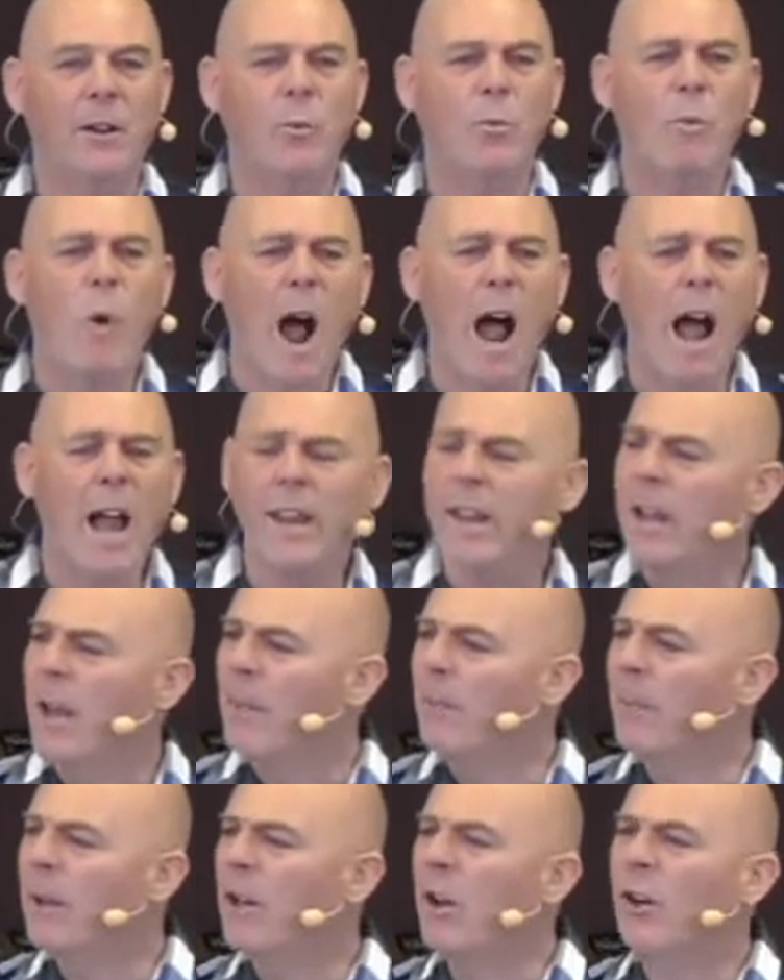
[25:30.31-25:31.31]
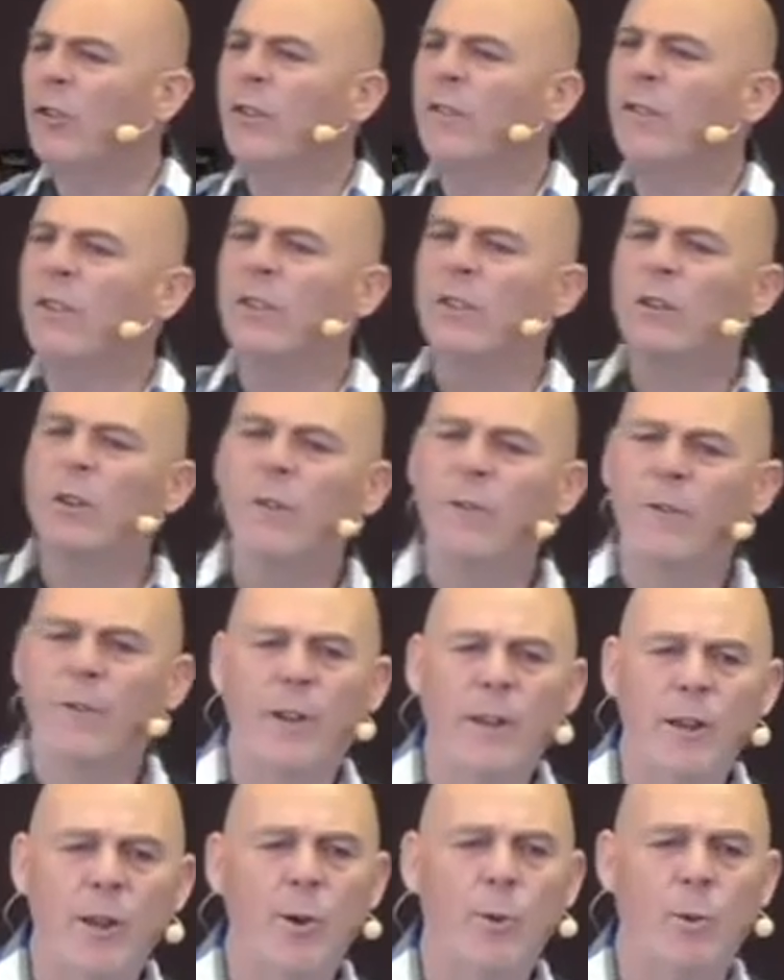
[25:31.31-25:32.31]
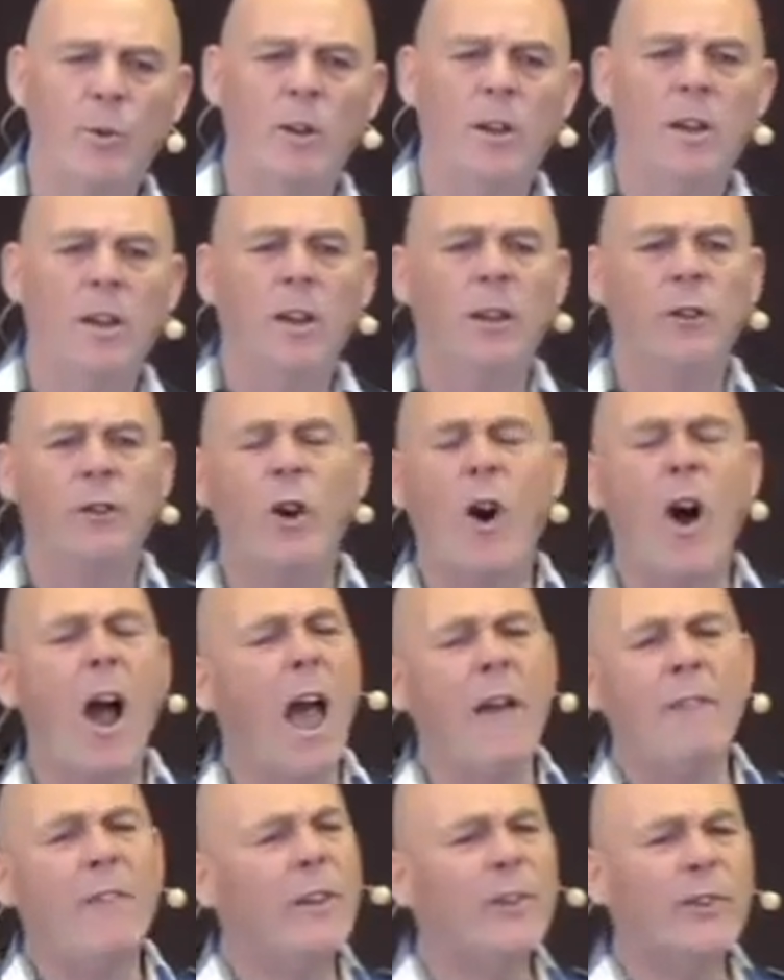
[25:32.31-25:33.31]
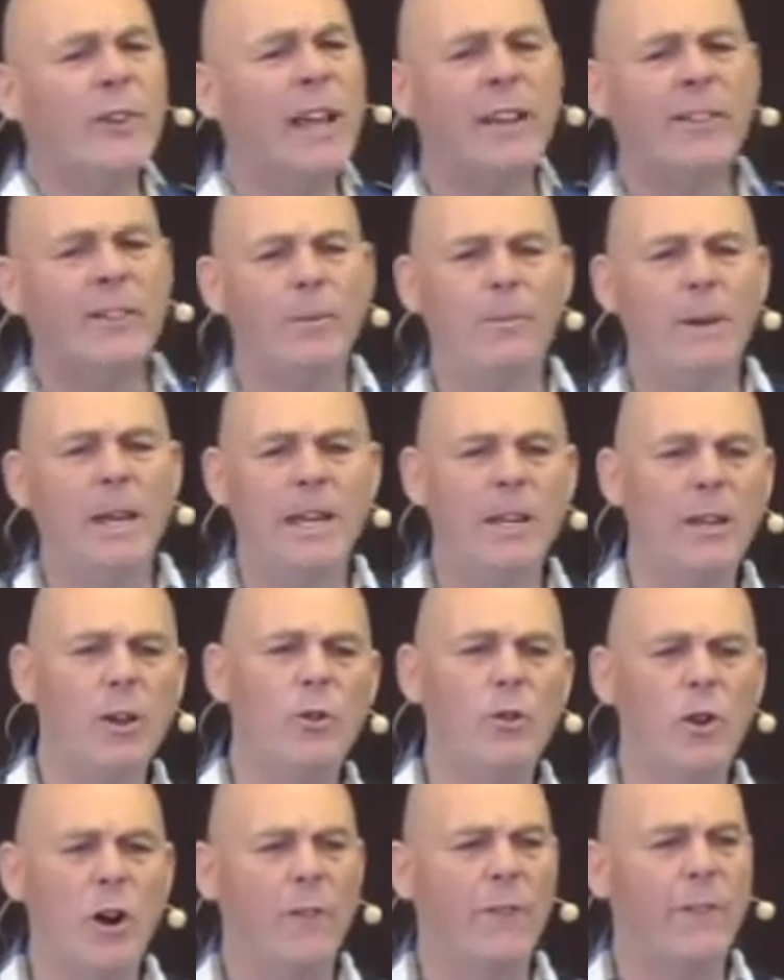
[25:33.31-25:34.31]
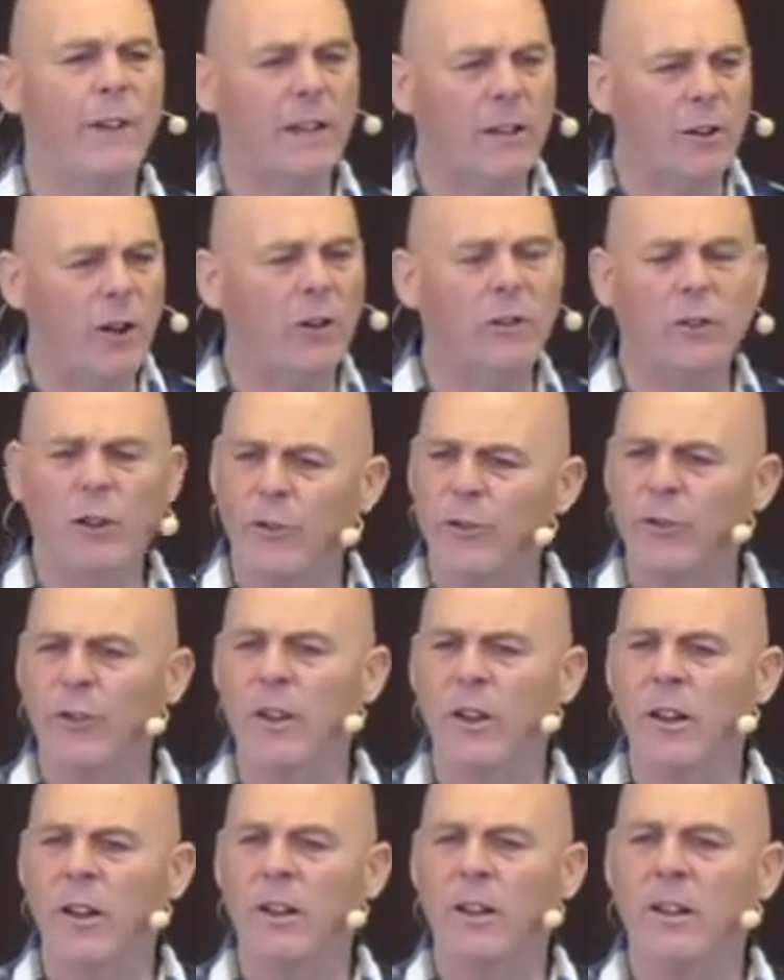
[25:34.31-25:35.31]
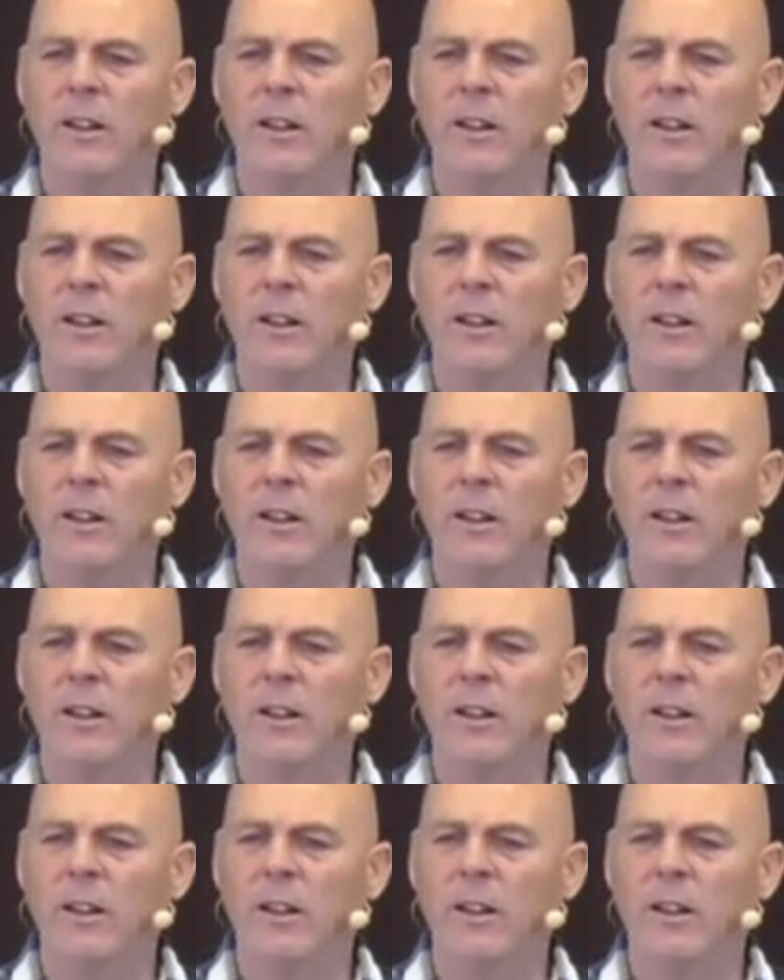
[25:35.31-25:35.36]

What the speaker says: Why? Because of his love for you. Don't ever say to me you don't think God loves you,